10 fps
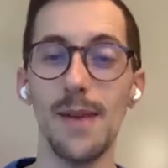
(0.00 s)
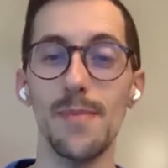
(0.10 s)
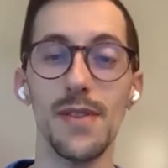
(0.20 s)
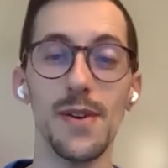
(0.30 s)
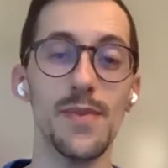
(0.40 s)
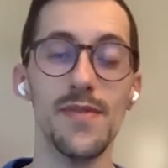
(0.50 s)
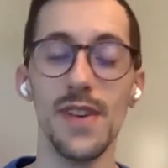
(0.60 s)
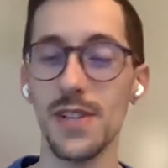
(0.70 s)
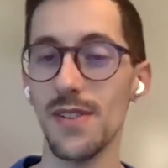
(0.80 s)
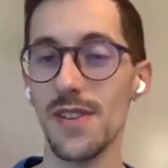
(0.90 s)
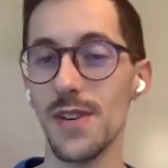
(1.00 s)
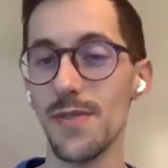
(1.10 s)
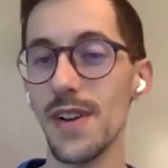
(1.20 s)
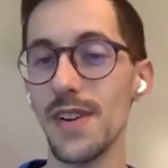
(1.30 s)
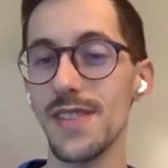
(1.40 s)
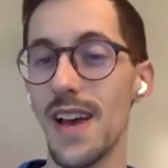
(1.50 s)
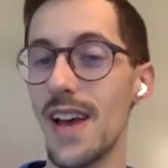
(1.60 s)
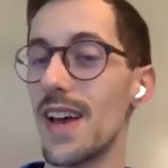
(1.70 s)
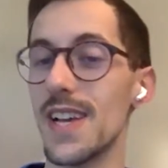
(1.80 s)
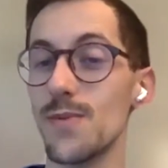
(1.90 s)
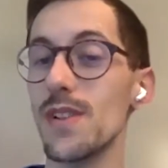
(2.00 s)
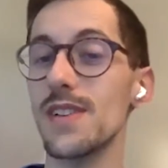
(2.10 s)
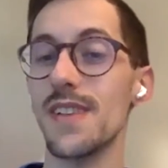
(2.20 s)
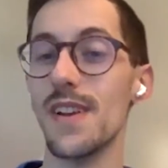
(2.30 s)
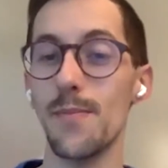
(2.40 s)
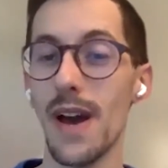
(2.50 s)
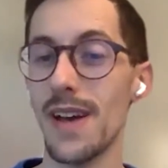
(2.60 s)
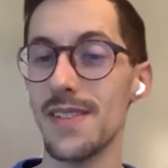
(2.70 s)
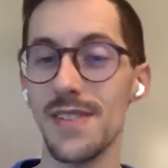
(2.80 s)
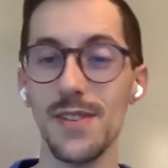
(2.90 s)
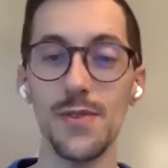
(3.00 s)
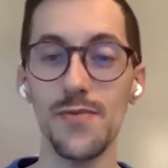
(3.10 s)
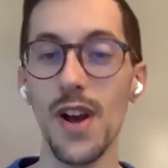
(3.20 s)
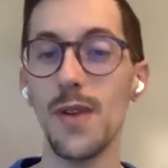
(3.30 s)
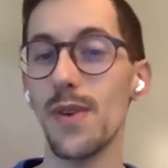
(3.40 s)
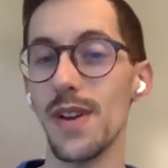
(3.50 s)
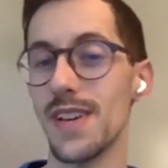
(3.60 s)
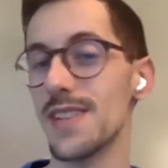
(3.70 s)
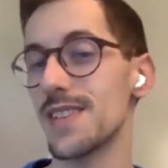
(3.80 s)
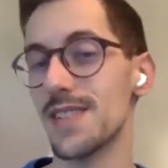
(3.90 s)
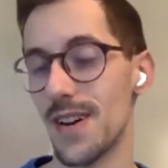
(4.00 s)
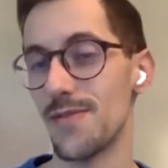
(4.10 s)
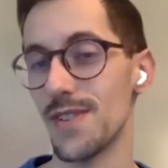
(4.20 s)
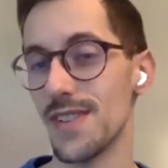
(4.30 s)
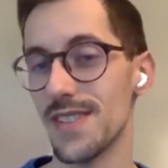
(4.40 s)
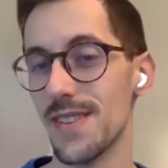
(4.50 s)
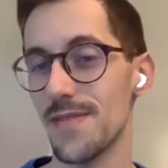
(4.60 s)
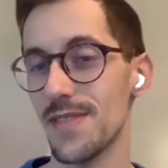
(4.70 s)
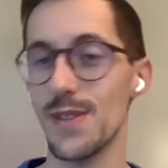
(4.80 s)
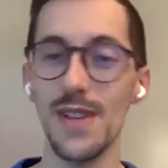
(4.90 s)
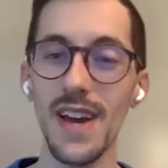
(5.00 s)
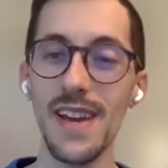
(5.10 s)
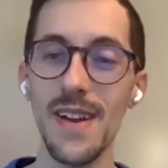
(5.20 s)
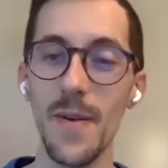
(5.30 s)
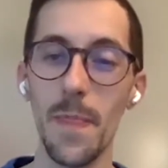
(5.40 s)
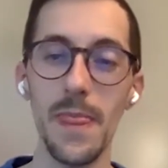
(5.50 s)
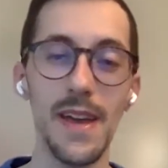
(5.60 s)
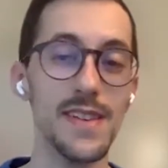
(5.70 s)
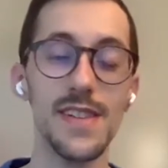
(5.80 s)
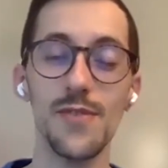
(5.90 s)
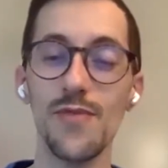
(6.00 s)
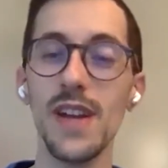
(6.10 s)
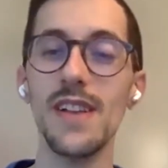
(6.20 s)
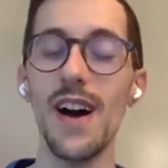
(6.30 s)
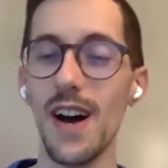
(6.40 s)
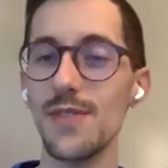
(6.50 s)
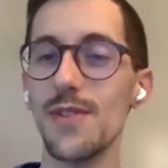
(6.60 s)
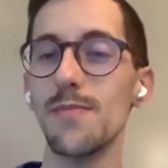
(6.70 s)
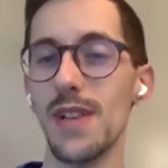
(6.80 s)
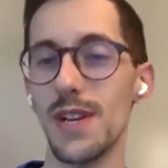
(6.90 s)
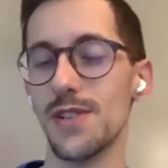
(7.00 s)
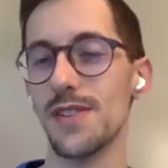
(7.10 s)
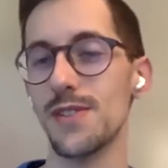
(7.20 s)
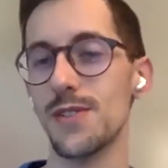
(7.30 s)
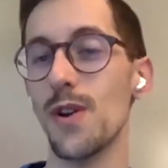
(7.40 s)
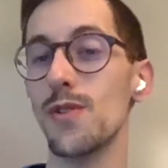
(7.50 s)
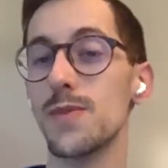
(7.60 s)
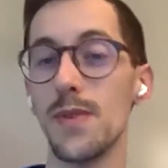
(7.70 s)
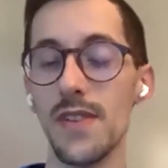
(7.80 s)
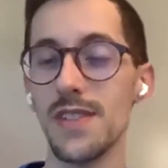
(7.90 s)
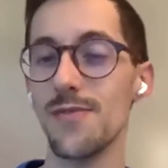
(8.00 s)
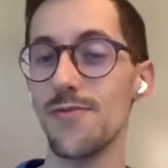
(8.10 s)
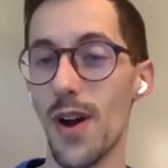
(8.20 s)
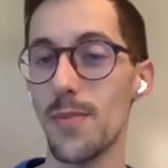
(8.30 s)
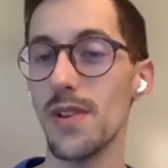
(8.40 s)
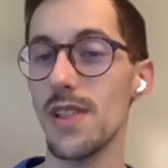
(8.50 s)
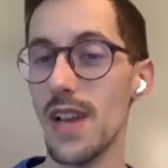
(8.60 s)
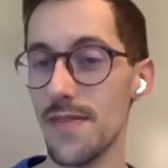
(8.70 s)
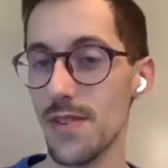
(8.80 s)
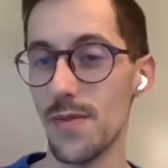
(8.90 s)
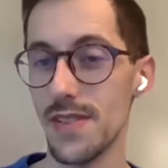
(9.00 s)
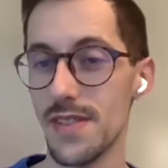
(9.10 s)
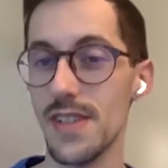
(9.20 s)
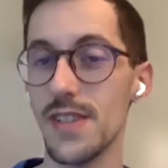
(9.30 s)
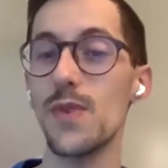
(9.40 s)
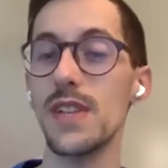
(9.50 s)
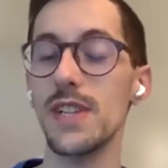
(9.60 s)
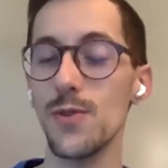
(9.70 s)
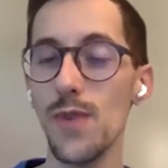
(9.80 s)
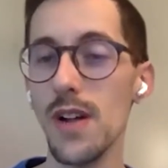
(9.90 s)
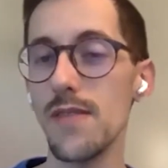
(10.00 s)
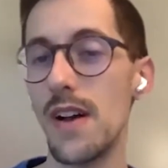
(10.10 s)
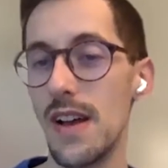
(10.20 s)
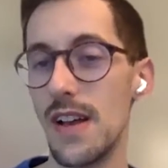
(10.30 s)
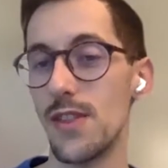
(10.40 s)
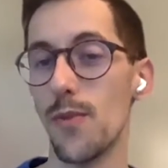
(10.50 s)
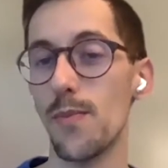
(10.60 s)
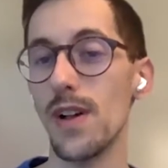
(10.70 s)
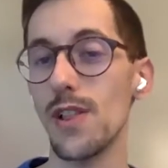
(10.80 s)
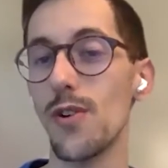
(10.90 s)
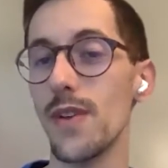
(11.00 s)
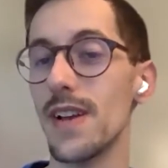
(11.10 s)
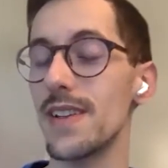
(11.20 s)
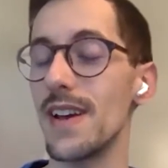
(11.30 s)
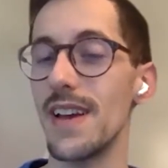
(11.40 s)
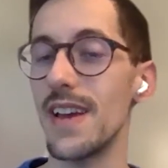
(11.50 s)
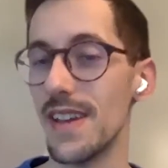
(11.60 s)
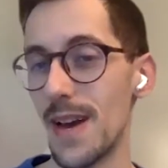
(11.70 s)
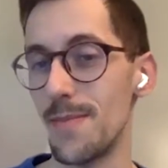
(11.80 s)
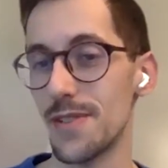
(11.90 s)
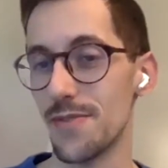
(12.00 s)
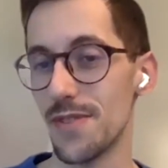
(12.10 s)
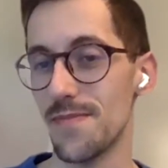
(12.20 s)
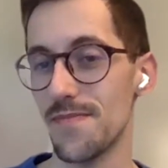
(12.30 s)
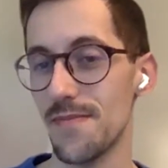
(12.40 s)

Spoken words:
about their professional careers, as well as their paths to groundbreaking discoveries. Today, it is a great honor and pleasure to host Professor Robert Lefkowitz, the 2012 Nobel laureate in chemistry.